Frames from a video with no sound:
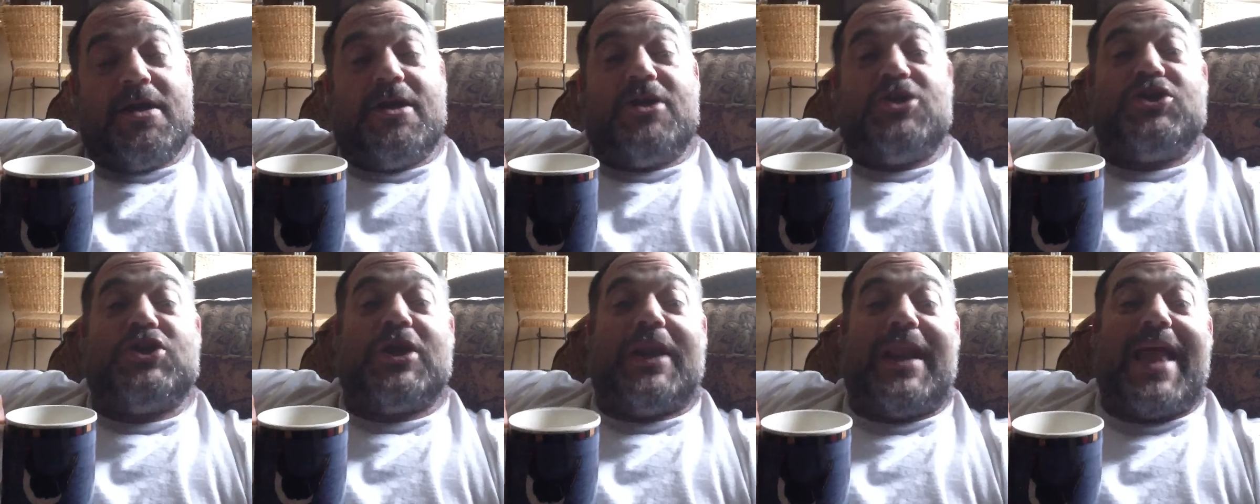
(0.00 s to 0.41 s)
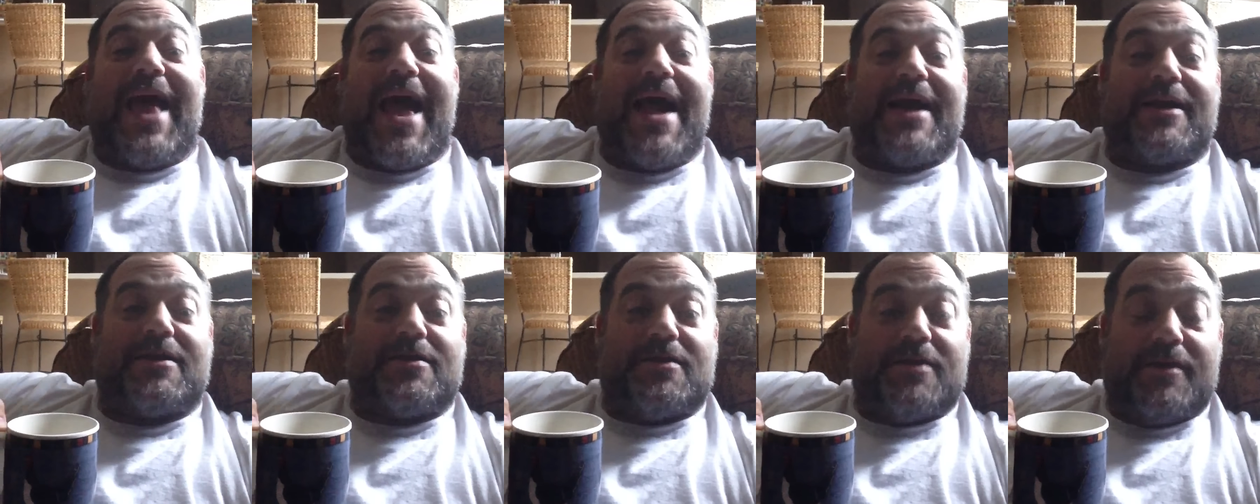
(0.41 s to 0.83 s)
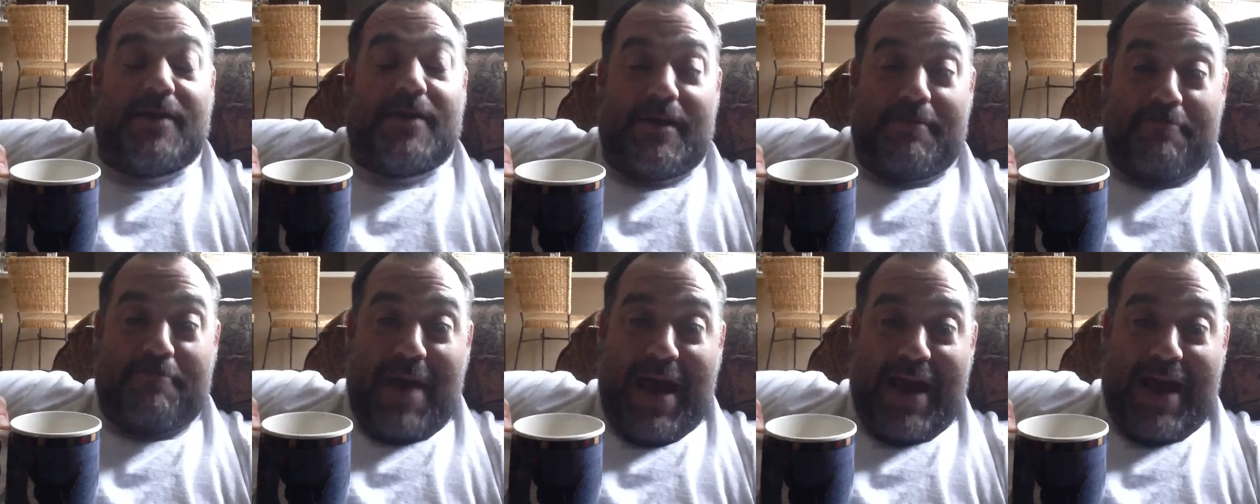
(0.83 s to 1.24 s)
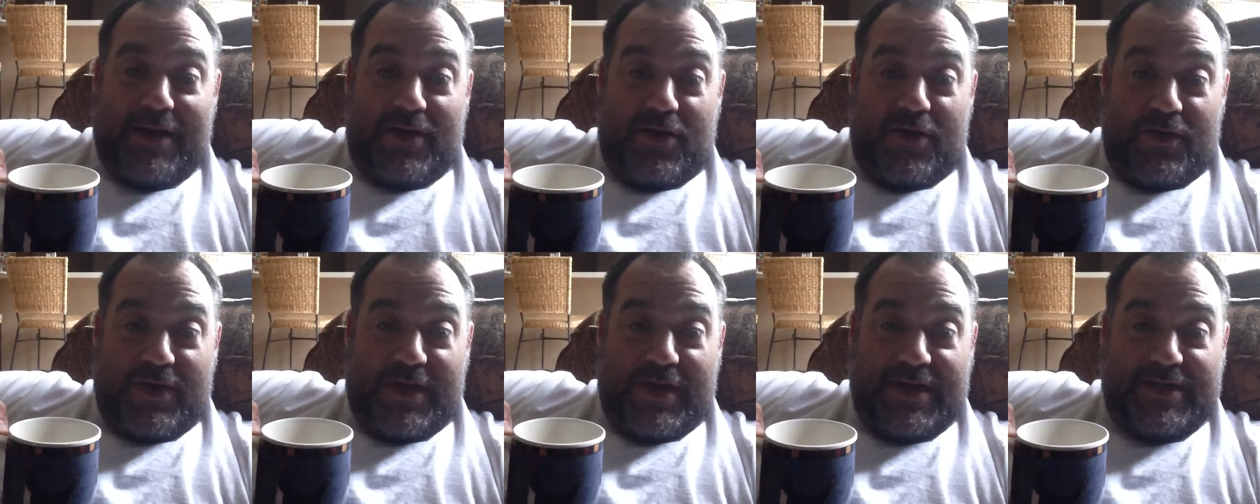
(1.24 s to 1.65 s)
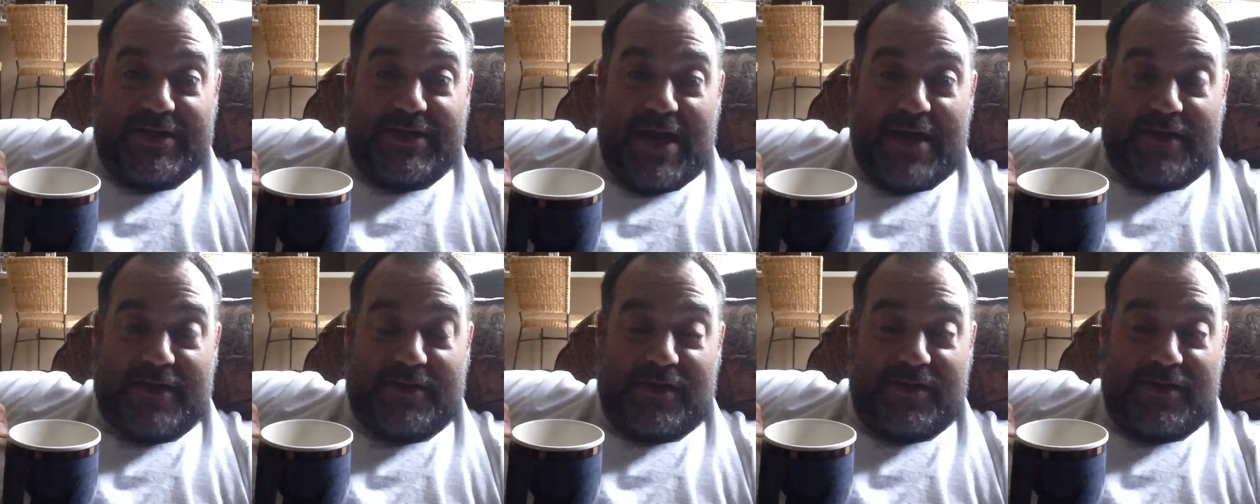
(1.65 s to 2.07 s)
chillaxing in Magnolia,
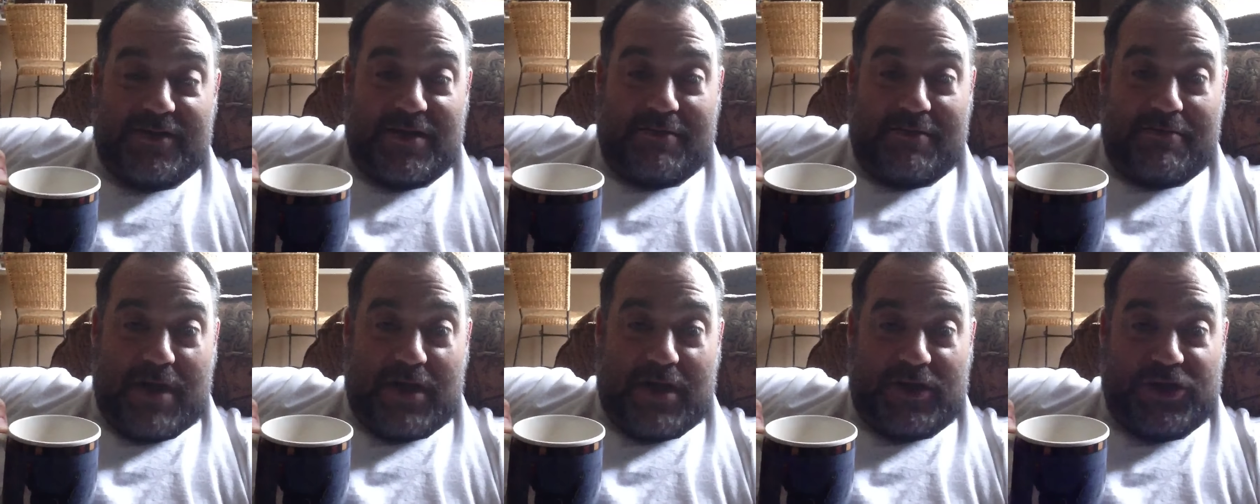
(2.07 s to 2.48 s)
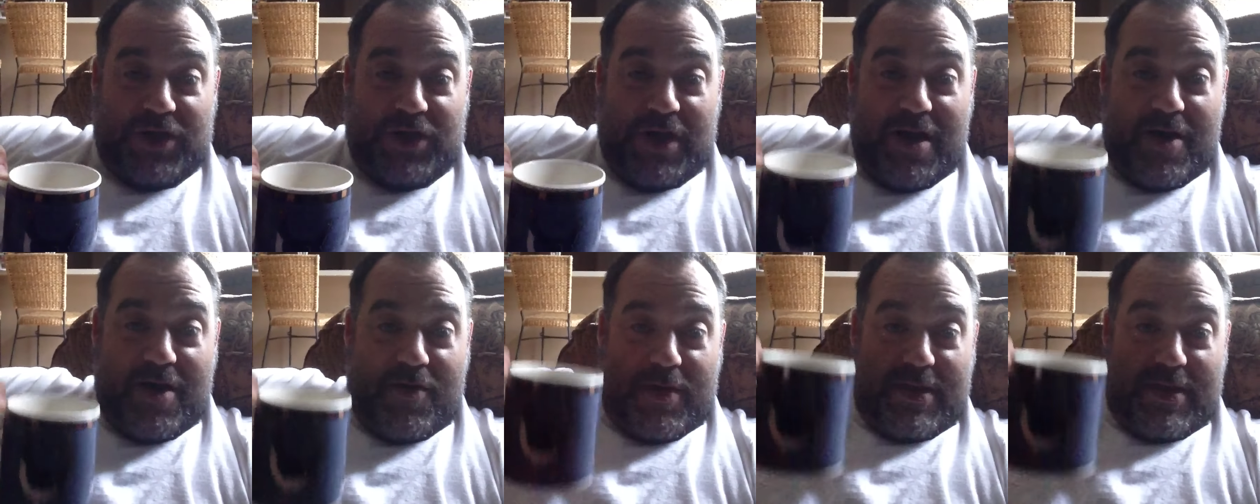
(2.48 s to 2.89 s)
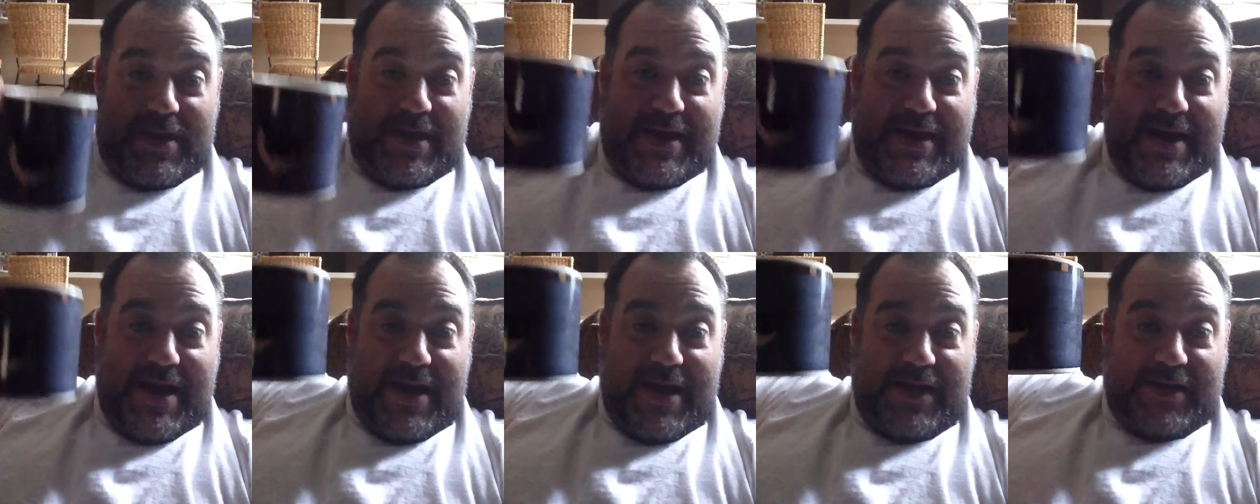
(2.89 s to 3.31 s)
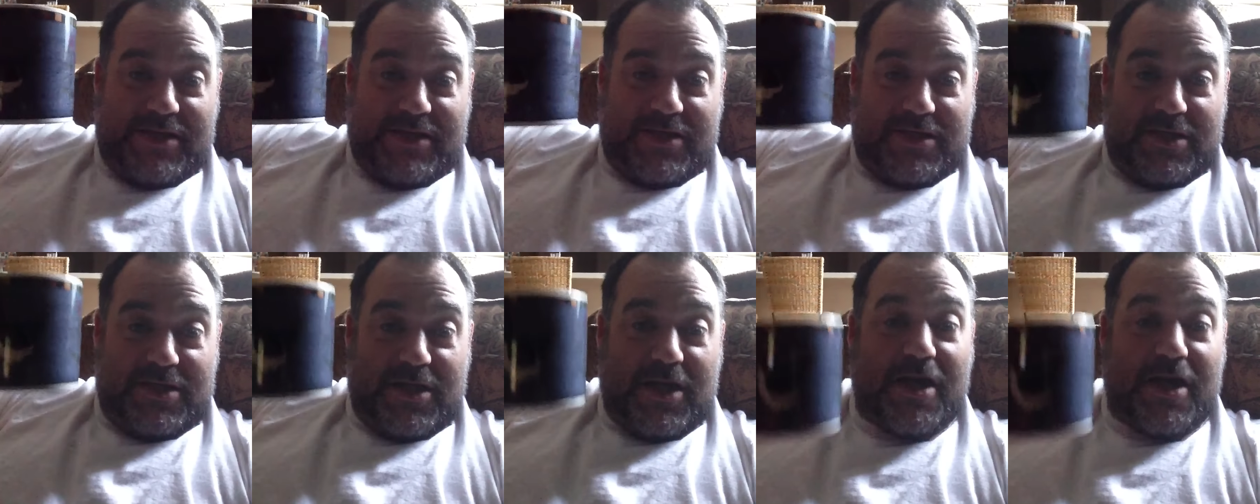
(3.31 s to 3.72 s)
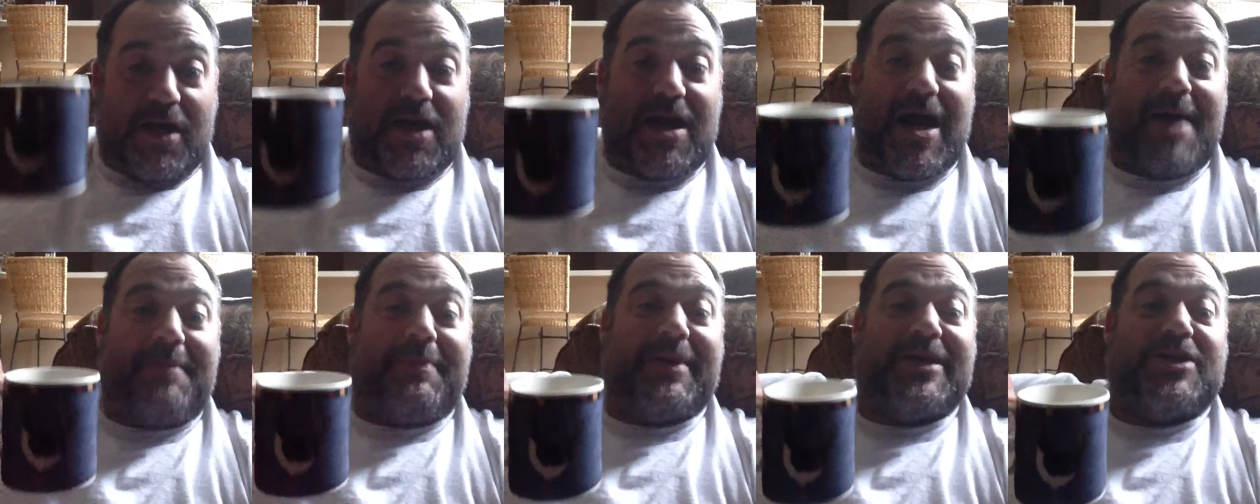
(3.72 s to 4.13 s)
Texas, in my chair with a nice
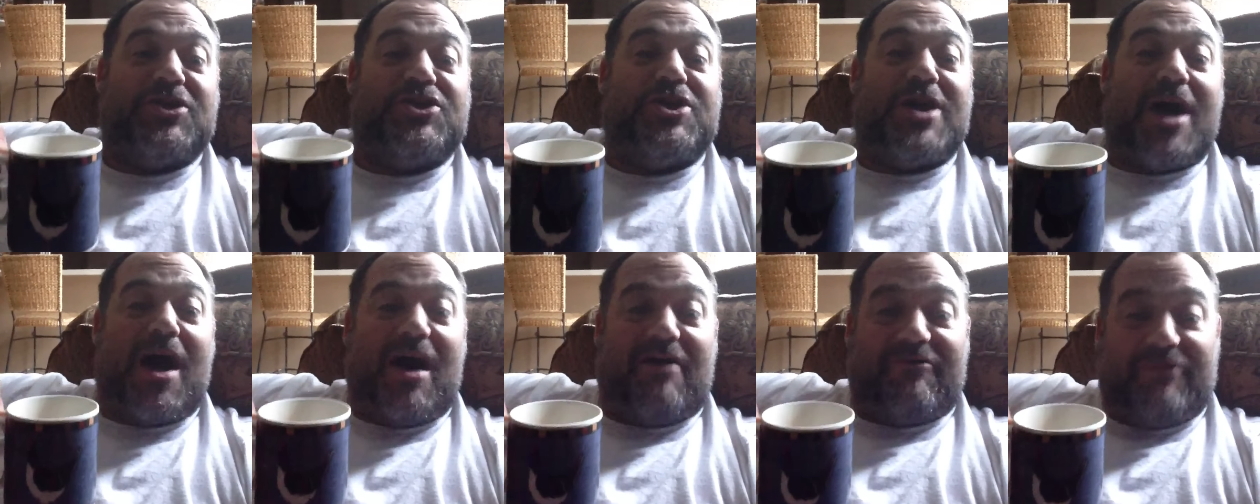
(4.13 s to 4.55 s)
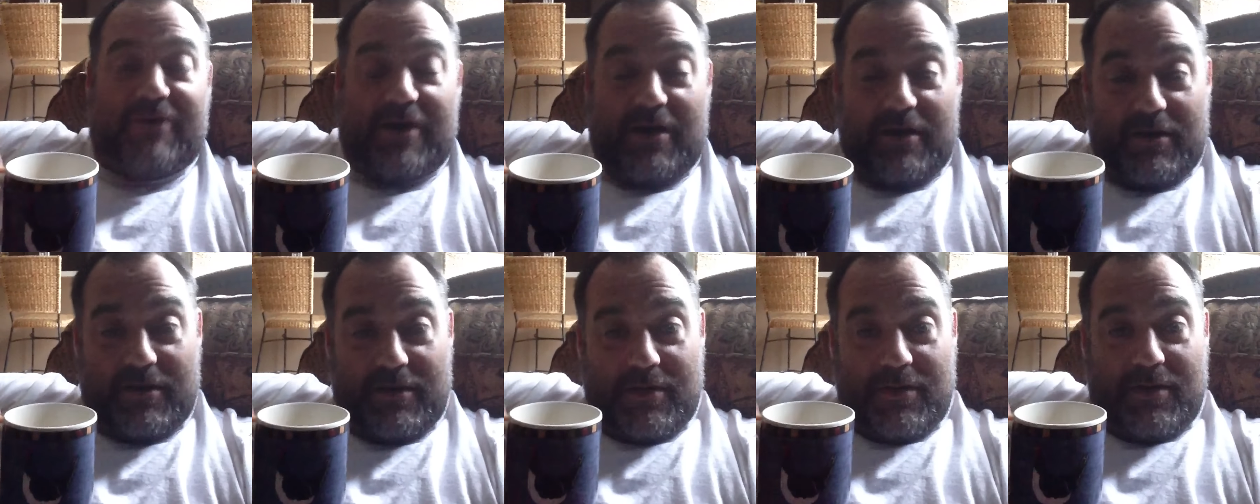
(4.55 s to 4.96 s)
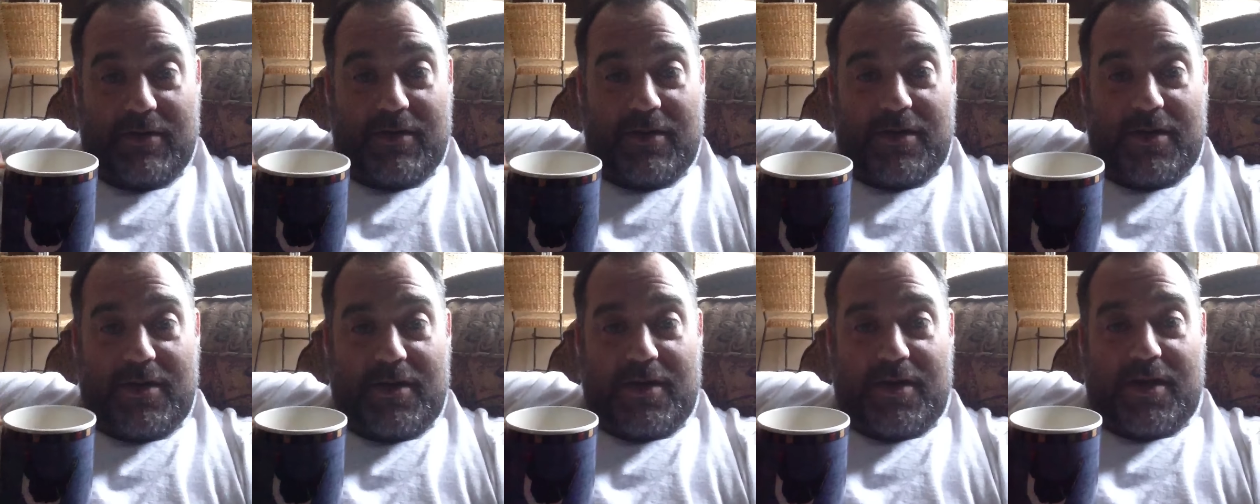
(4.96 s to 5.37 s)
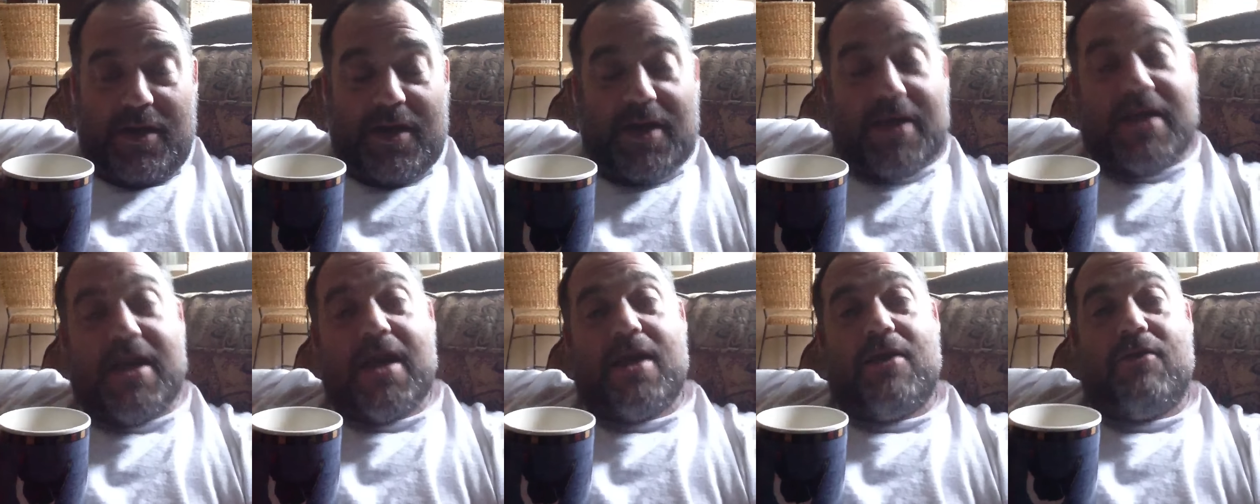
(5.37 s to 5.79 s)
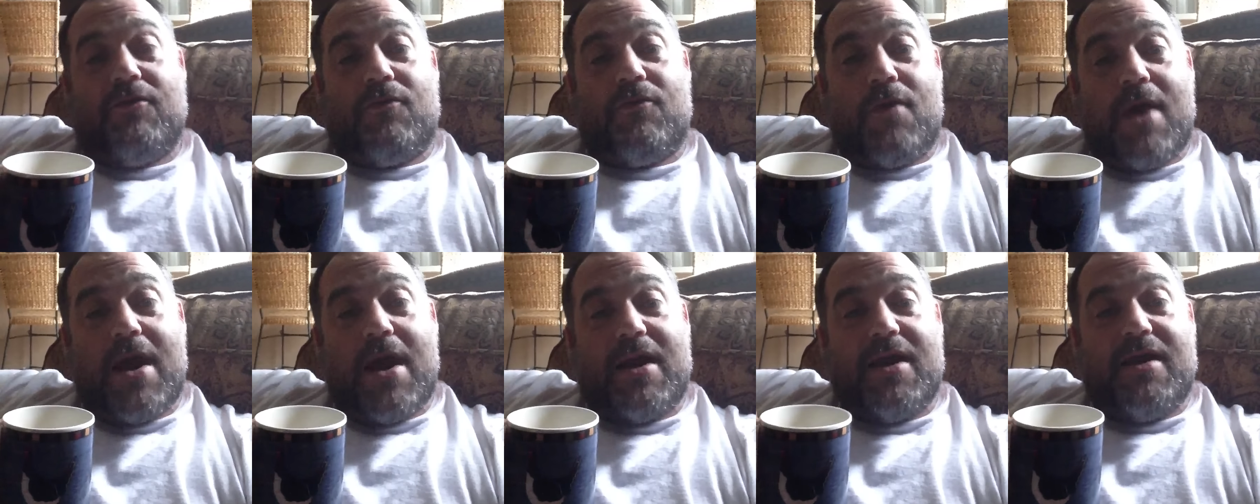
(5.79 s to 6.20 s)
cup of Java. Getting
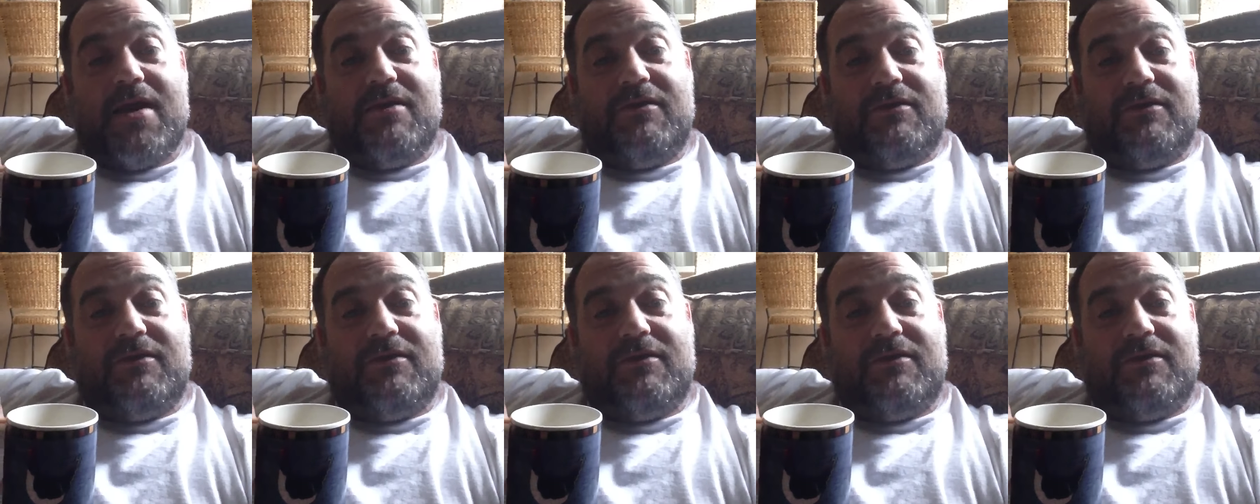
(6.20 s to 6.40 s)
ready